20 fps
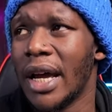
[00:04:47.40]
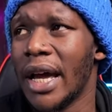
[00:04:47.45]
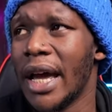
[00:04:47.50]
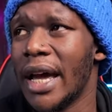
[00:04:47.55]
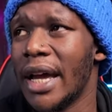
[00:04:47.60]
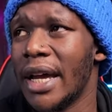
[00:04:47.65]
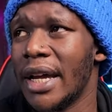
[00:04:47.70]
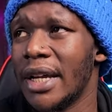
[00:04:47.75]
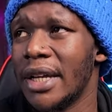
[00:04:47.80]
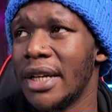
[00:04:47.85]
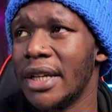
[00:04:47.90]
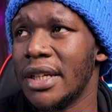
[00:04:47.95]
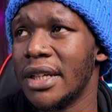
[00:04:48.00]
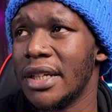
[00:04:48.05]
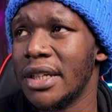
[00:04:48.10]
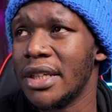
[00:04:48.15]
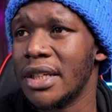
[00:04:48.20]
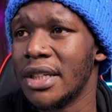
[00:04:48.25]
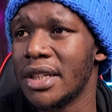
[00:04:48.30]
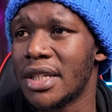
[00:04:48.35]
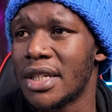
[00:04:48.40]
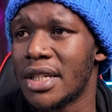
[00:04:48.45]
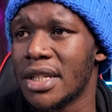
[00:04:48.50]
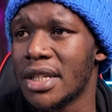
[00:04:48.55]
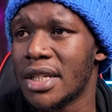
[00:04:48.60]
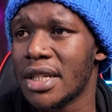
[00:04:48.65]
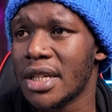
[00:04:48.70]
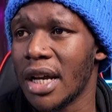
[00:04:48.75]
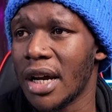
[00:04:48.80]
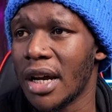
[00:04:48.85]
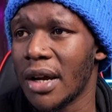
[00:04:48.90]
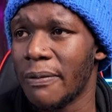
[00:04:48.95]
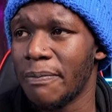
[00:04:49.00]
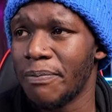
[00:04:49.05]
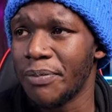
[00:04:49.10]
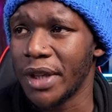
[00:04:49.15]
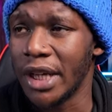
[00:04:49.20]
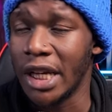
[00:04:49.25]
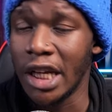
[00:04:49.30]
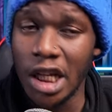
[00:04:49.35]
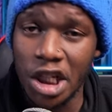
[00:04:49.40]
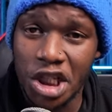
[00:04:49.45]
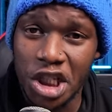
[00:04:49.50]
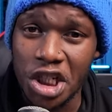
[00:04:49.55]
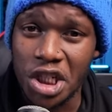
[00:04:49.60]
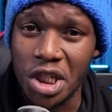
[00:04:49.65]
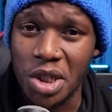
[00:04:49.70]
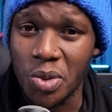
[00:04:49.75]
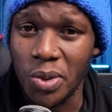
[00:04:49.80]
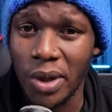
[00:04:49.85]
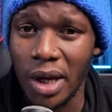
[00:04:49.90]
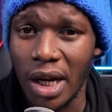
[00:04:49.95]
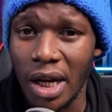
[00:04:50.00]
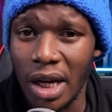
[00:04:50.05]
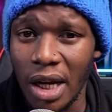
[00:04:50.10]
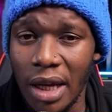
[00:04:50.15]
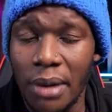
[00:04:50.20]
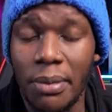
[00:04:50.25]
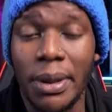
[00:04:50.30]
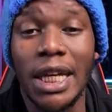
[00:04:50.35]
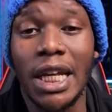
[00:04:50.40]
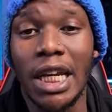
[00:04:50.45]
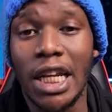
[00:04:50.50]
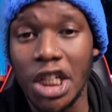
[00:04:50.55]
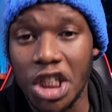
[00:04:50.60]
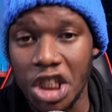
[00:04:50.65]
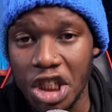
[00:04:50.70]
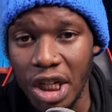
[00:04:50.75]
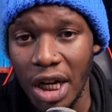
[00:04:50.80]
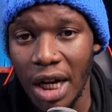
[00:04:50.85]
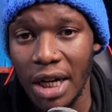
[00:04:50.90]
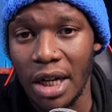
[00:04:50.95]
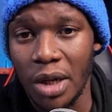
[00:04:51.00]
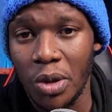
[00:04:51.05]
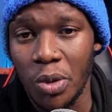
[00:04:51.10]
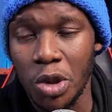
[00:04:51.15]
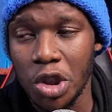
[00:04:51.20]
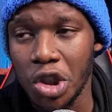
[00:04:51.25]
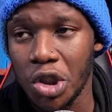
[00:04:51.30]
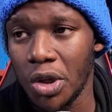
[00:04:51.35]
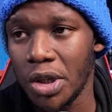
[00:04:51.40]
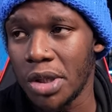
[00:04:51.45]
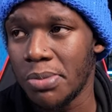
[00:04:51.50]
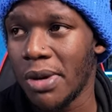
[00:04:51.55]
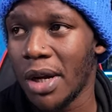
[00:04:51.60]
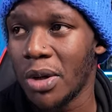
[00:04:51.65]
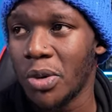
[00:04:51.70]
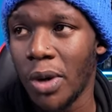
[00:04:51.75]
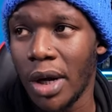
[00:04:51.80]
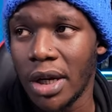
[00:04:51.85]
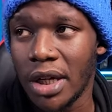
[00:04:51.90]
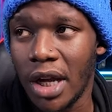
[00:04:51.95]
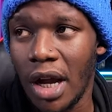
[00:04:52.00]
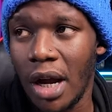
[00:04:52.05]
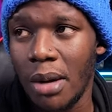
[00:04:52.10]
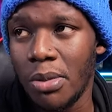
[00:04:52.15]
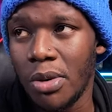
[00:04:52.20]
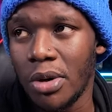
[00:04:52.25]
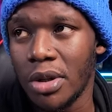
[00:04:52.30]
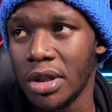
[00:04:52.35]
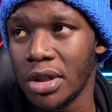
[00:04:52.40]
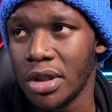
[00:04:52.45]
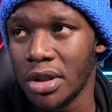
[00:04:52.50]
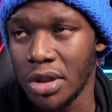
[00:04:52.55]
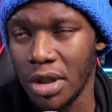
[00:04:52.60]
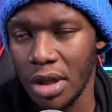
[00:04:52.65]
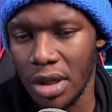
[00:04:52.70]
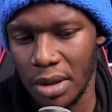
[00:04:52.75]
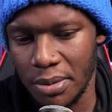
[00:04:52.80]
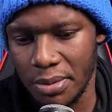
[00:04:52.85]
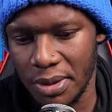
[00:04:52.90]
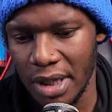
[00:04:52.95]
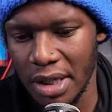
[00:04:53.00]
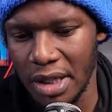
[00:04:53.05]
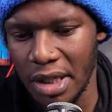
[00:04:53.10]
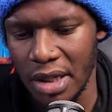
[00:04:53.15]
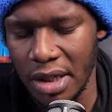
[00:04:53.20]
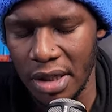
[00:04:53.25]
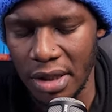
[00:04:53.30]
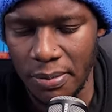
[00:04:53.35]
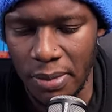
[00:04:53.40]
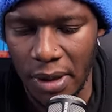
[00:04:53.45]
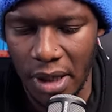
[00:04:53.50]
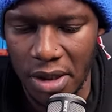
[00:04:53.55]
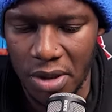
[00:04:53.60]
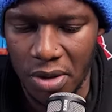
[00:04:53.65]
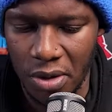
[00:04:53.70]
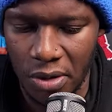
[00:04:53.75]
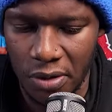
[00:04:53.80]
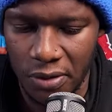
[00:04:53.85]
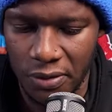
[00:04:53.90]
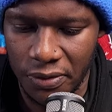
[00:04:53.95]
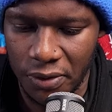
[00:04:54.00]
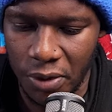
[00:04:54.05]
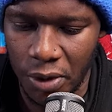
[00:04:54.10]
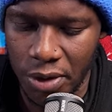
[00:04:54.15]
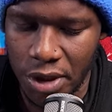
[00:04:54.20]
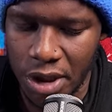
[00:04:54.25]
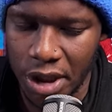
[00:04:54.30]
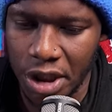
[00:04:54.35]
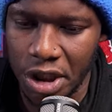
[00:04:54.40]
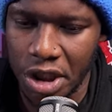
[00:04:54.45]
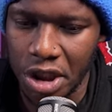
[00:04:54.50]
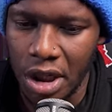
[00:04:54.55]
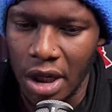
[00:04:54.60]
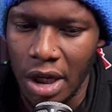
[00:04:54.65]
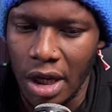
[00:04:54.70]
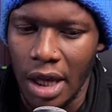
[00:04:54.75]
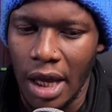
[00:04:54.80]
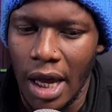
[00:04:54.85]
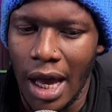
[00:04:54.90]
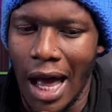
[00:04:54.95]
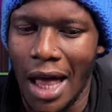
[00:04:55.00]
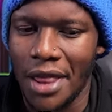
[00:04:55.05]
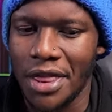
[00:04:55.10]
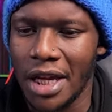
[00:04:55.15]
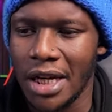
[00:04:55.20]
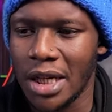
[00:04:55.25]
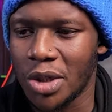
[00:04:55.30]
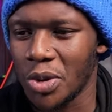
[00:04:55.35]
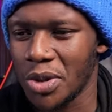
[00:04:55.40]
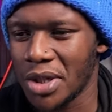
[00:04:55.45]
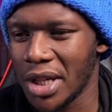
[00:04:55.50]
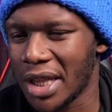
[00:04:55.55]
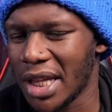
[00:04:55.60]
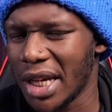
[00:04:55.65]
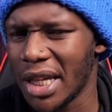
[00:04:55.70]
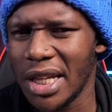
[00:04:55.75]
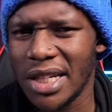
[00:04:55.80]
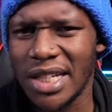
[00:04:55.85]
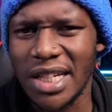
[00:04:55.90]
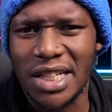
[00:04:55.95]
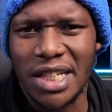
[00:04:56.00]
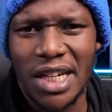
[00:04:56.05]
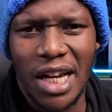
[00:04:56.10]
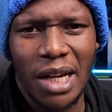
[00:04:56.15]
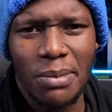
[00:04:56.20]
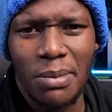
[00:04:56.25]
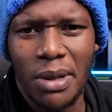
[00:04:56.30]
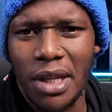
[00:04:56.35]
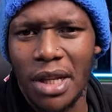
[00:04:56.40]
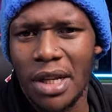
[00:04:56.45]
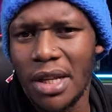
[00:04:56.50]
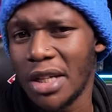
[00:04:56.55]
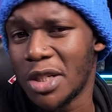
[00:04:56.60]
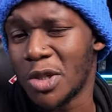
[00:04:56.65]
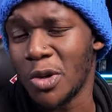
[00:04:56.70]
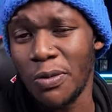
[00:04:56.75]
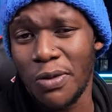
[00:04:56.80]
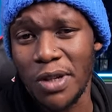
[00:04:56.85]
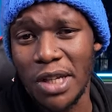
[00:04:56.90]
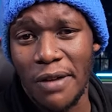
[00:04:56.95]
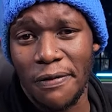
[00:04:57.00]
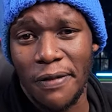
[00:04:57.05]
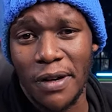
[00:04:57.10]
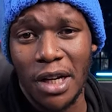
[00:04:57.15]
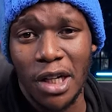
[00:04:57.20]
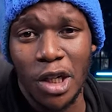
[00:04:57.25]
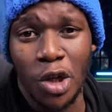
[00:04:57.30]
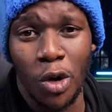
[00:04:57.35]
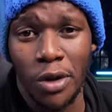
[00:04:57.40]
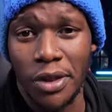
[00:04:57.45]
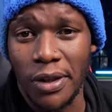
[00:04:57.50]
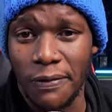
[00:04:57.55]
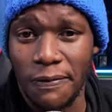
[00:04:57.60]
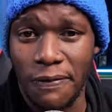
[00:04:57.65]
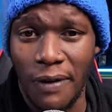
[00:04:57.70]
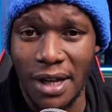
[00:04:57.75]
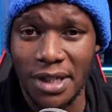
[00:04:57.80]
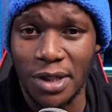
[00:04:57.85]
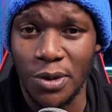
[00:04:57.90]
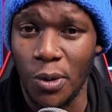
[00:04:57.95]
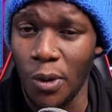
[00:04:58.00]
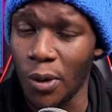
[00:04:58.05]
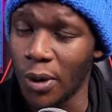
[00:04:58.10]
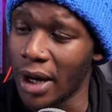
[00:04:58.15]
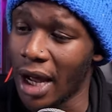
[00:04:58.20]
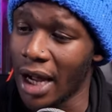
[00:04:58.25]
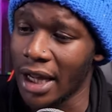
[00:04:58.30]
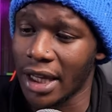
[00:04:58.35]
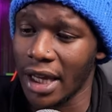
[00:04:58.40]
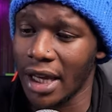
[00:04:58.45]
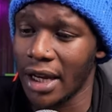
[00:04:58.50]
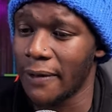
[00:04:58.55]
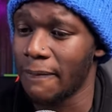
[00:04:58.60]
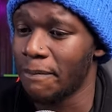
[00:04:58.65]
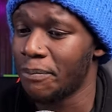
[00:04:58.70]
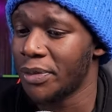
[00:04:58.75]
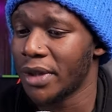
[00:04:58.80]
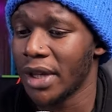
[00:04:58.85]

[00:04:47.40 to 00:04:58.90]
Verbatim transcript: And Ilicic as well. Ilic had a good shot, man who had come on, started in place of Kostic. And then it was, I think, in the 69th minute that Slovenia finally got the first goal again.